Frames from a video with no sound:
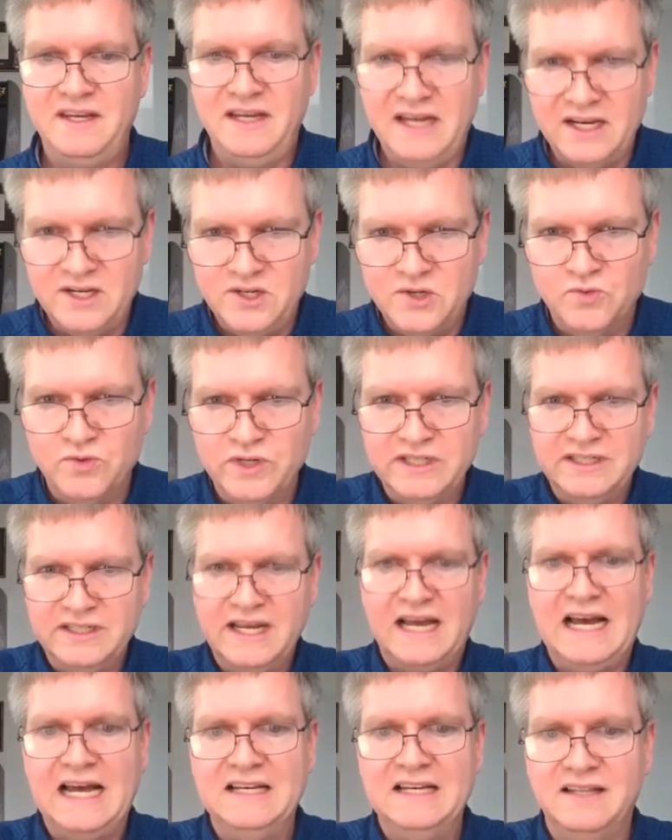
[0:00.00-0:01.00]
and you really
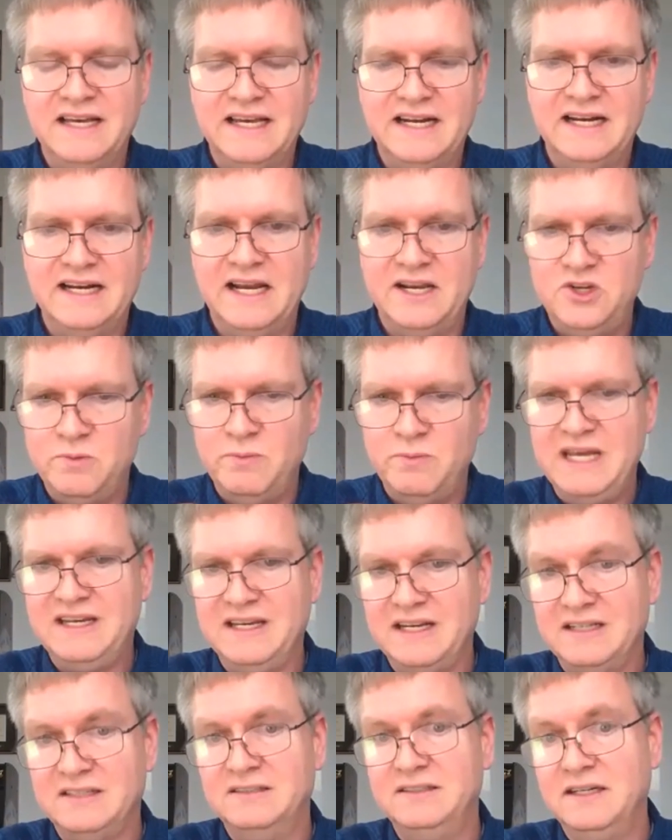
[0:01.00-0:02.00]
highlight it and you
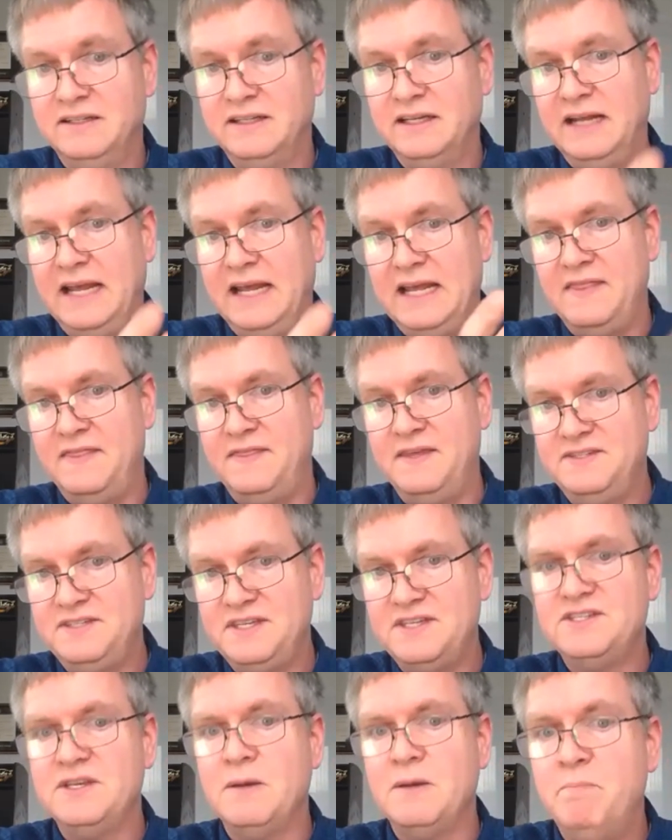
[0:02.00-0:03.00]
make it clear that, hey,
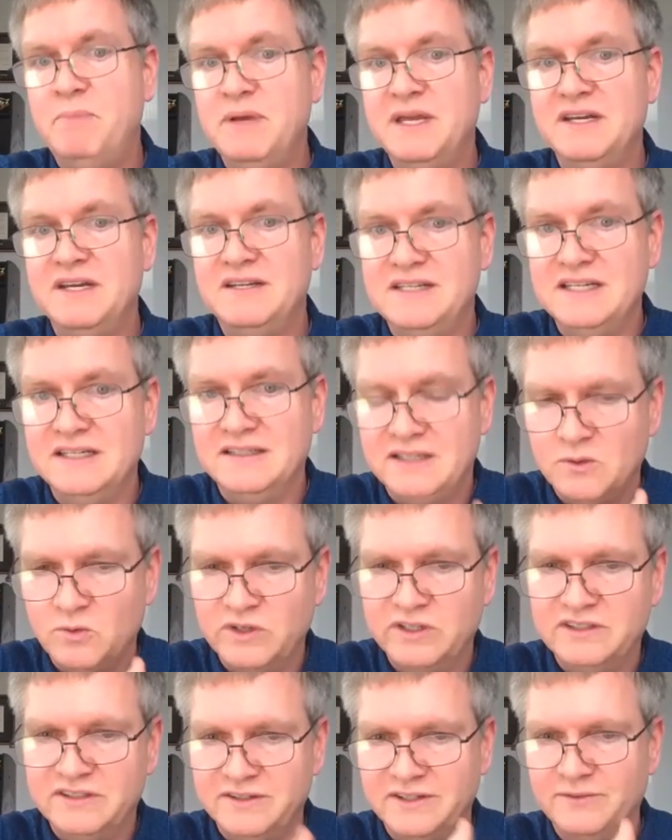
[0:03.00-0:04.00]
this is a big deal and
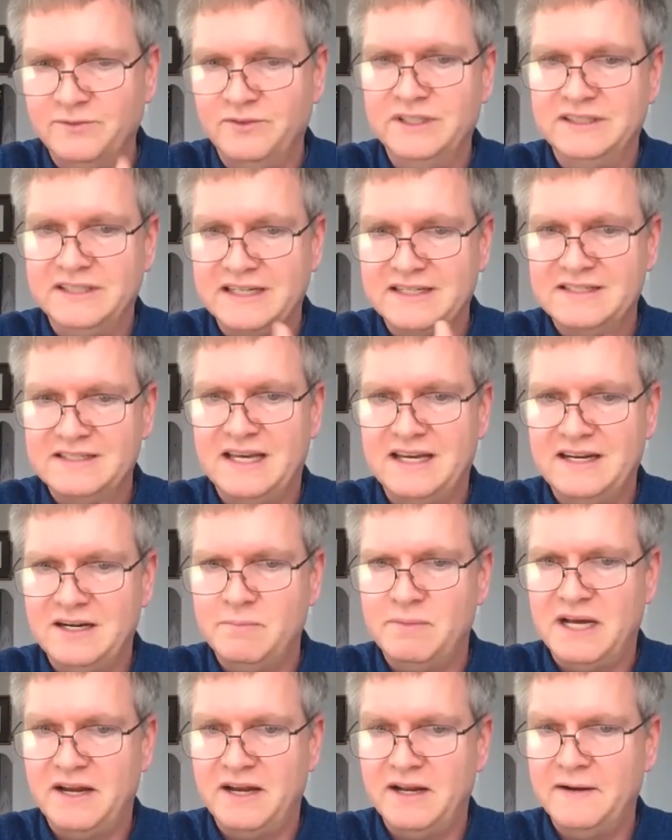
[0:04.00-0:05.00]
we're really, really excited
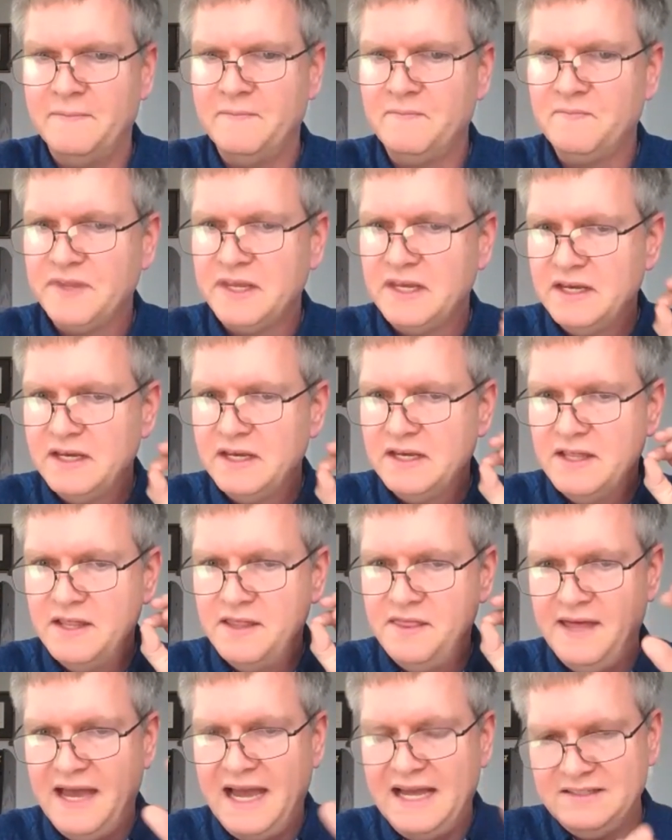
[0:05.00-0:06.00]
about it.
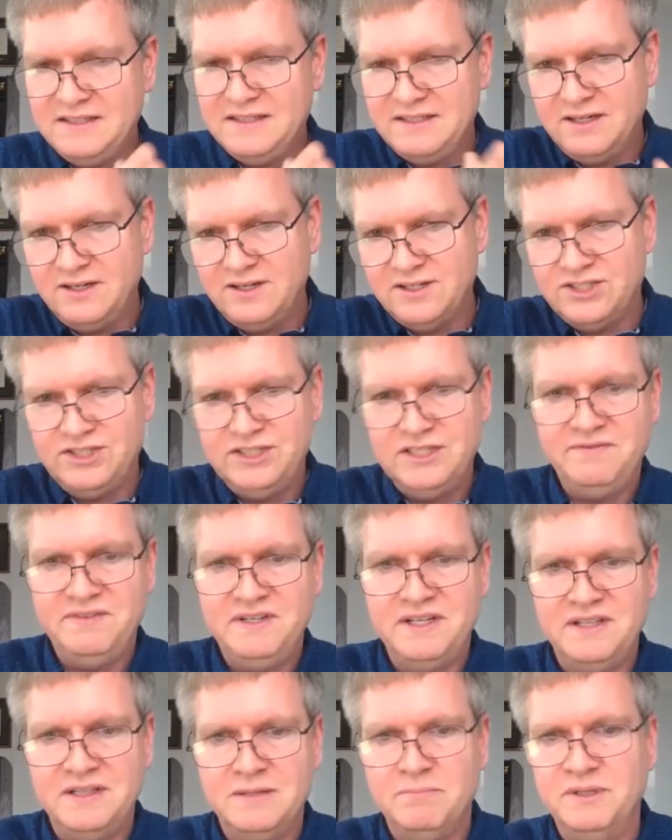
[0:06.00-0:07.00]
That starts
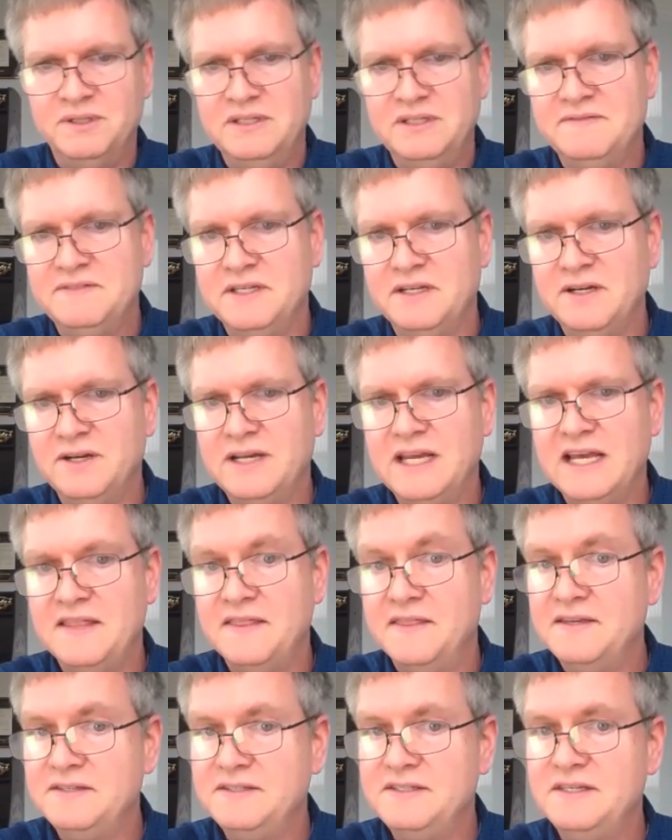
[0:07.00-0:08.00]
shifting the beliefs that, okay,
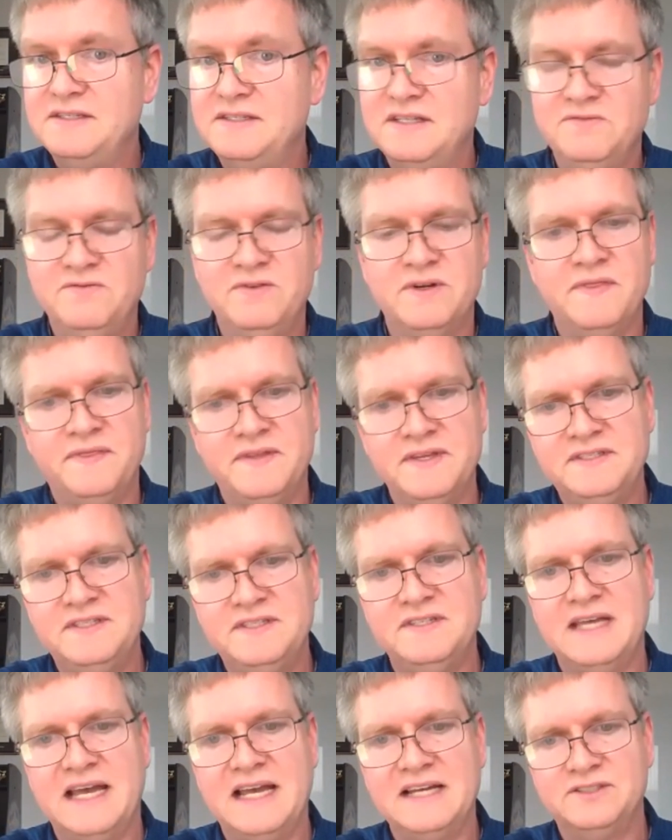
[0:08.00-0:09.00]
this is different. This
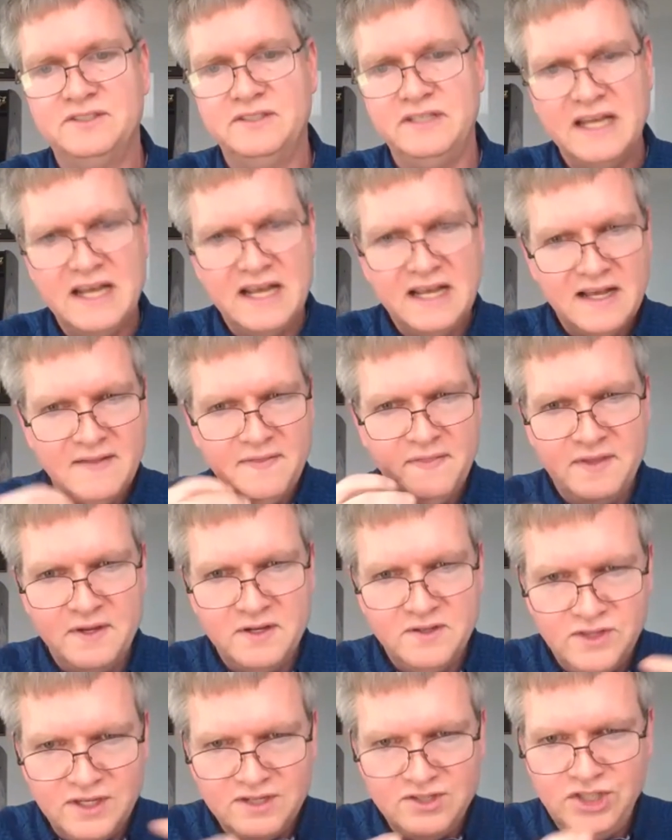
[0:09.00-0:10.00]
is actually
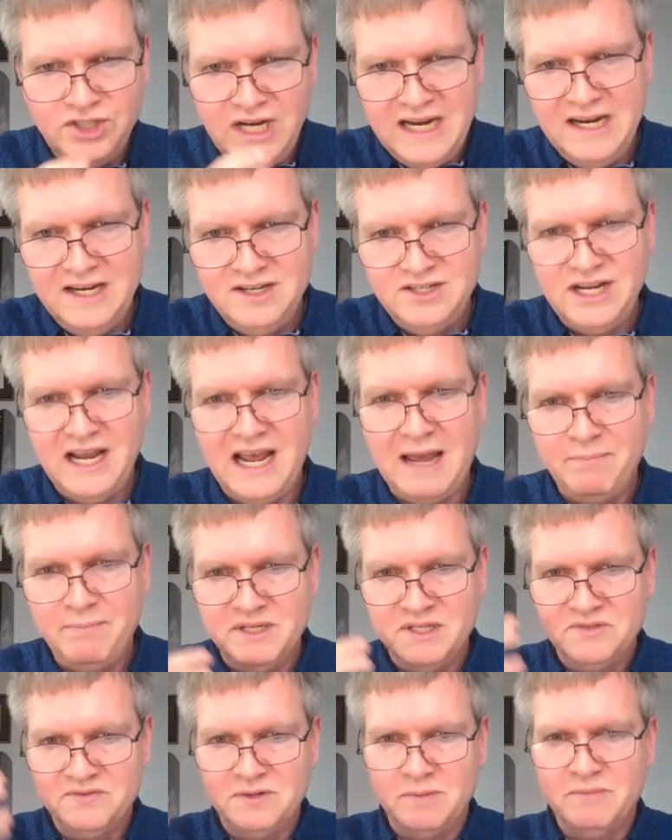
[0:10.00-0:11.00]
the change
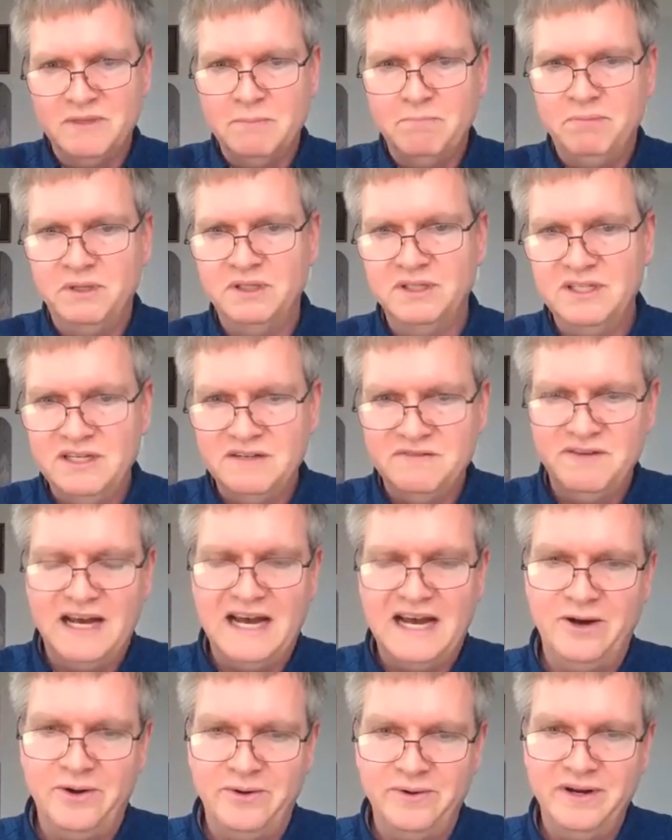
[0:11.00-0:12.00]
happens from the belief
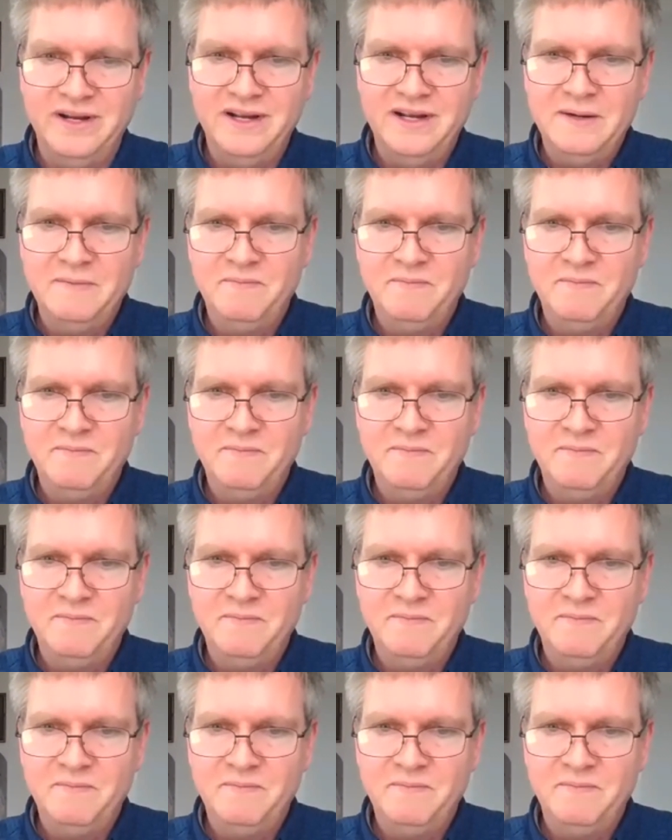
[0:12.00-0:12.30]
out.